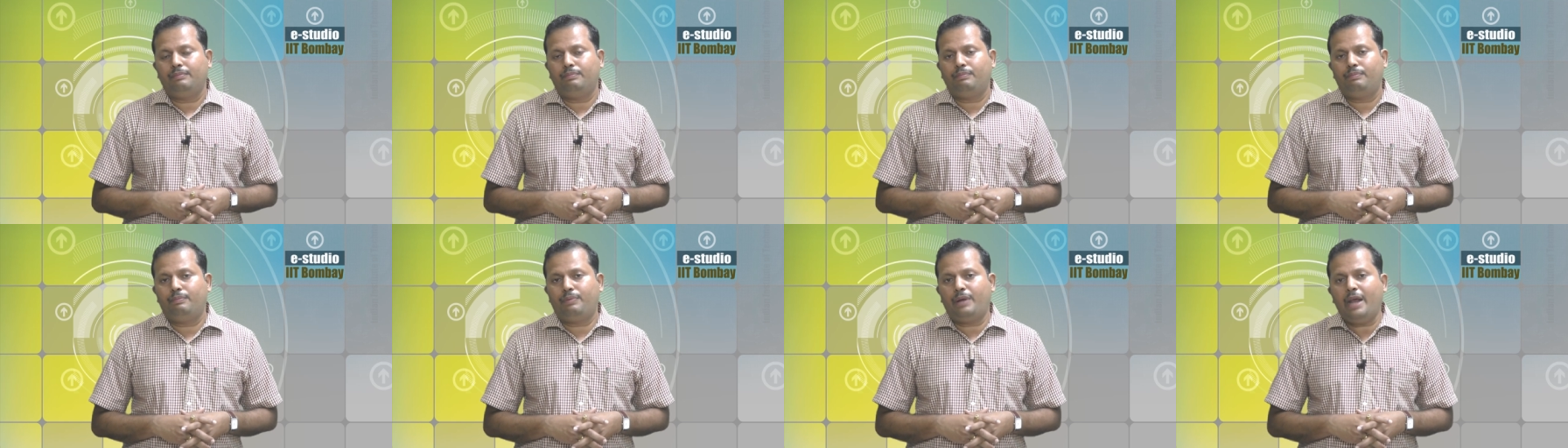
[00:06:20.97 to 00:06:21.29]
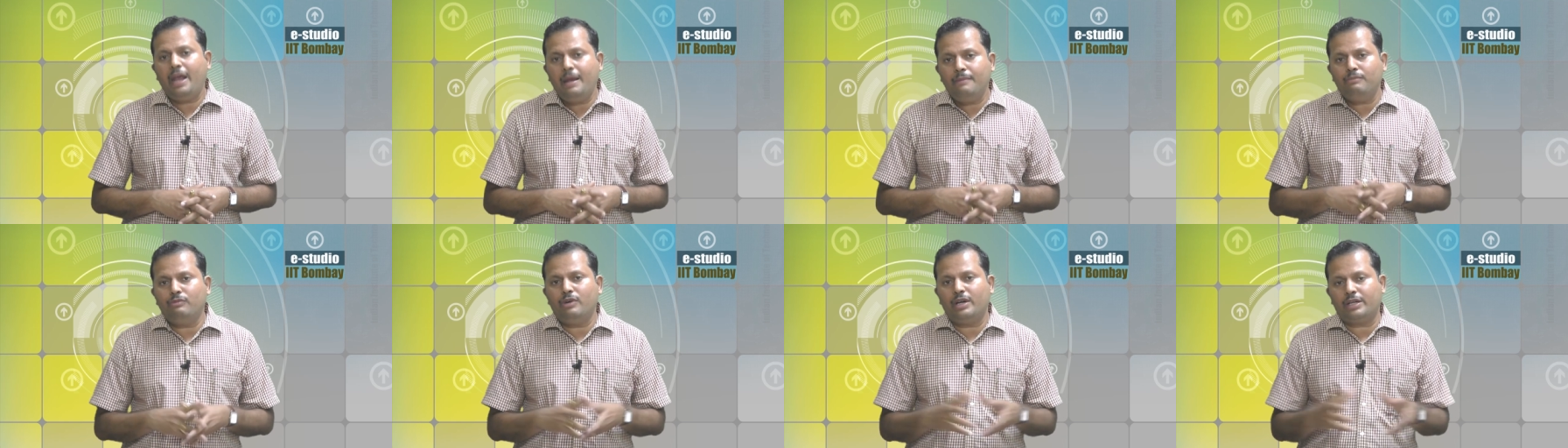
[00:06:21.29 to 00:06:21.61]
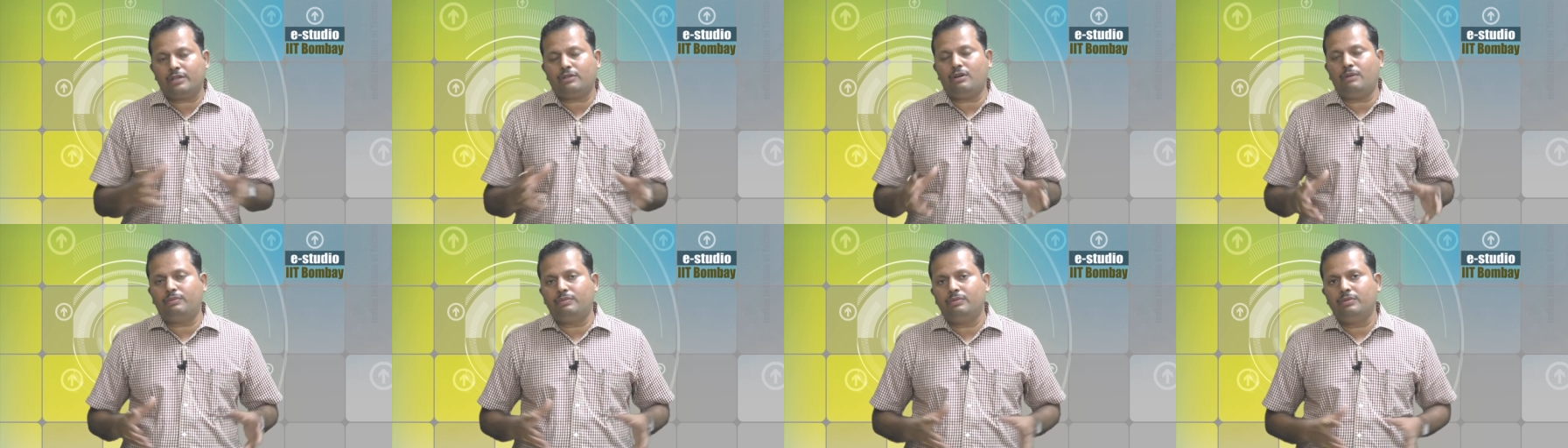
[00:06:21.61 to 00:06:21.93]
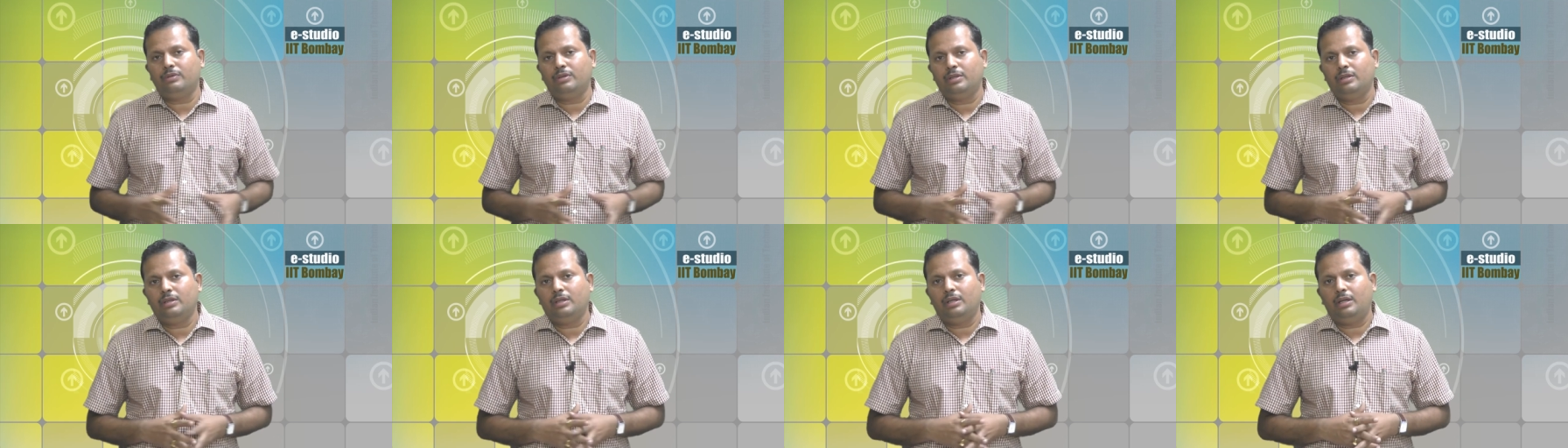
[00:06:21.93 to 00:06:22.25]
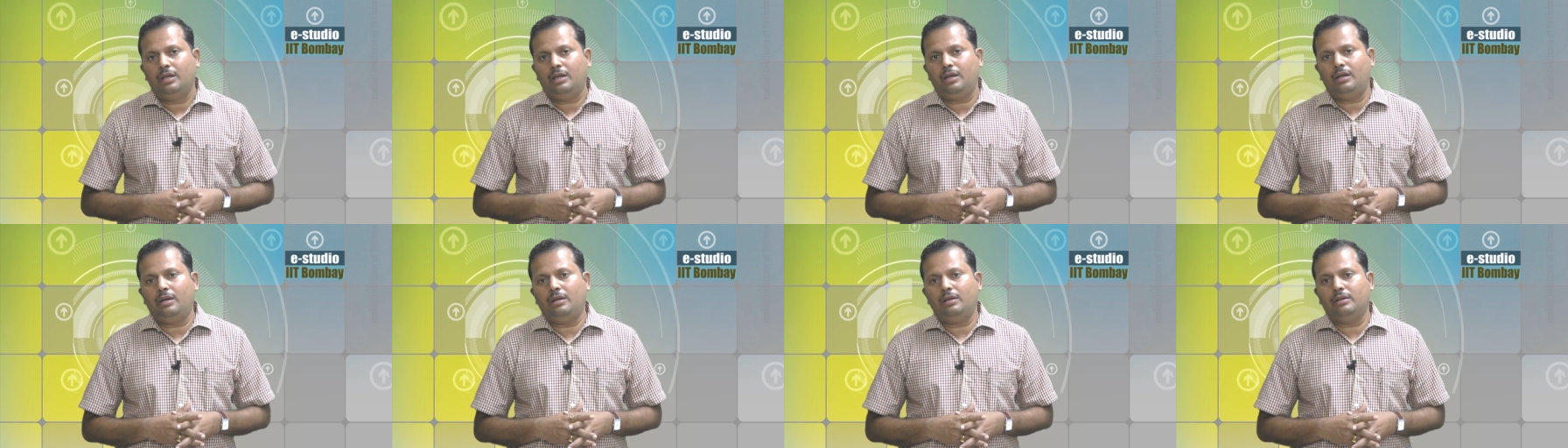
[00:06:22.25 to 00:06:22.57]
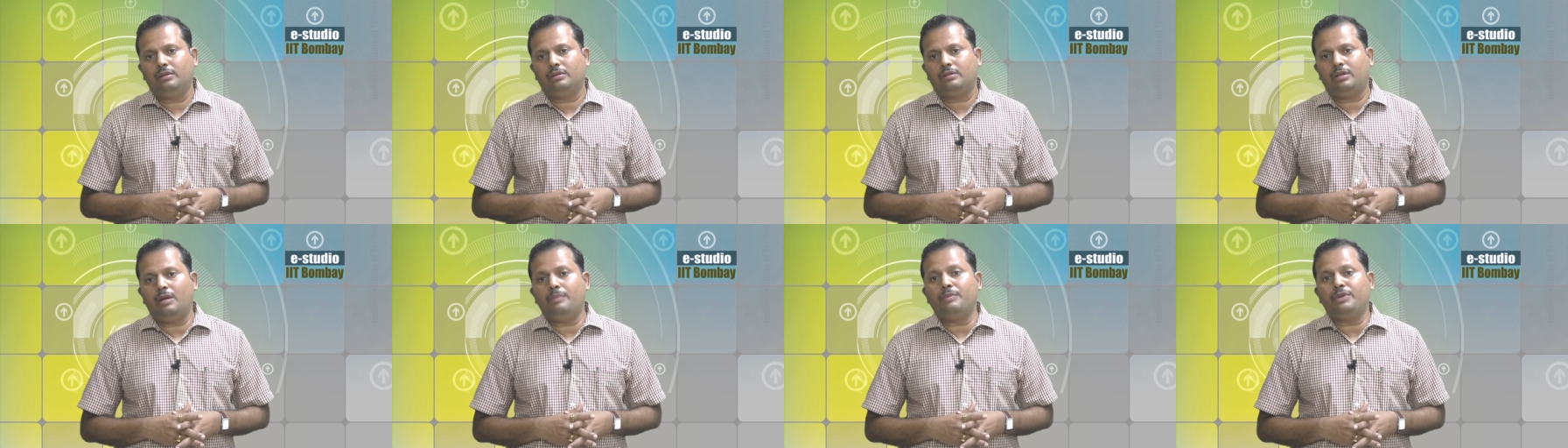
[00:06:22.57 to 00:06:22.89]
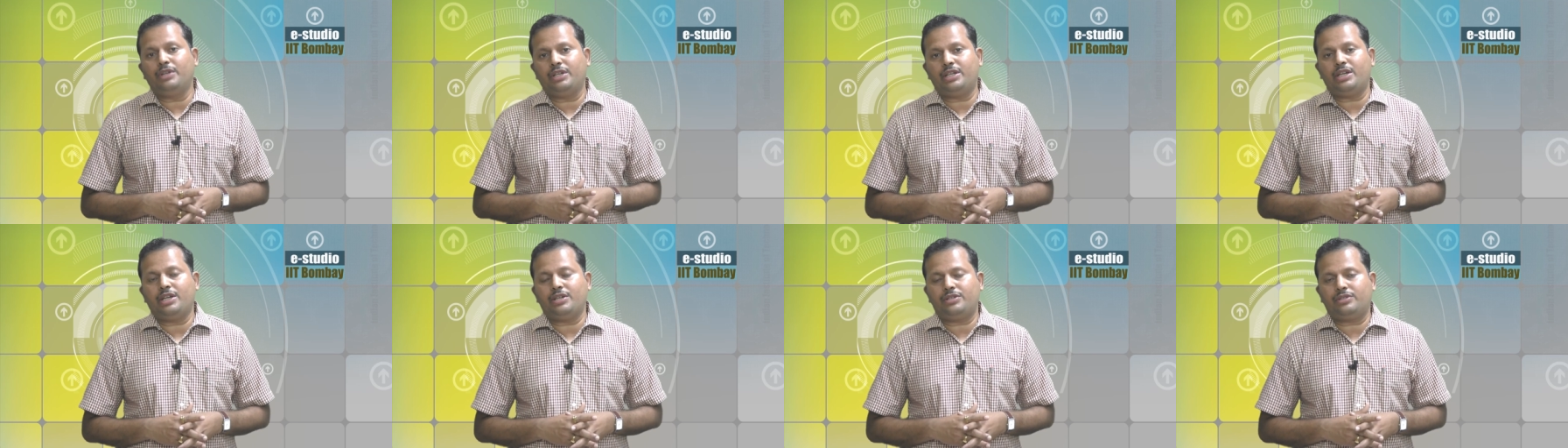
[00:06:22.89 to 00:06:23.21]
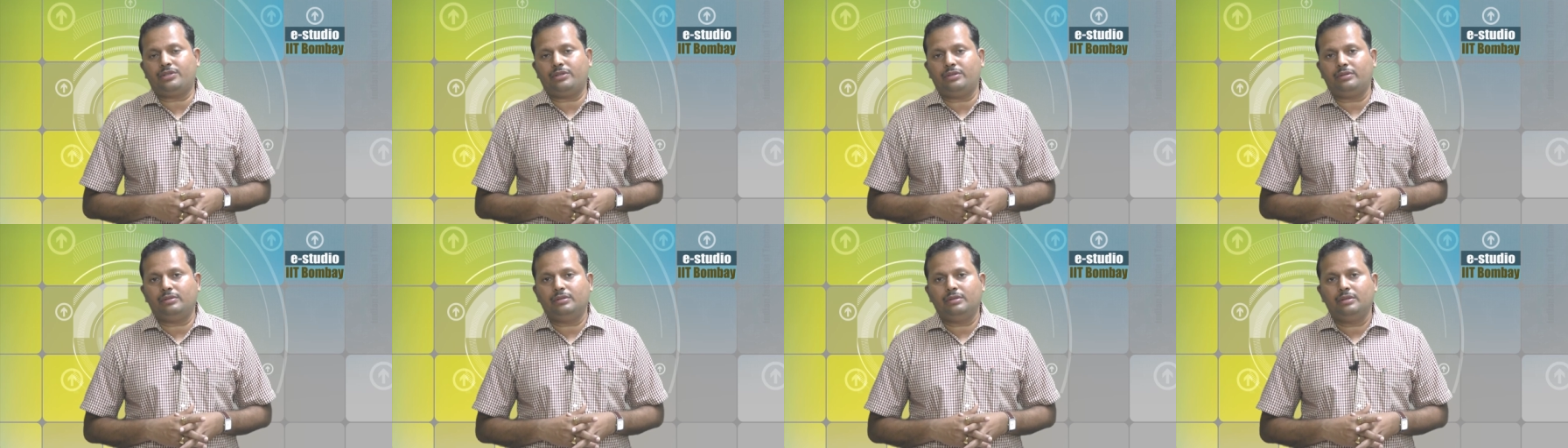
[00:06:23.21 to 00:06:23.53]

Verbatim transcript: framework of uh, communication.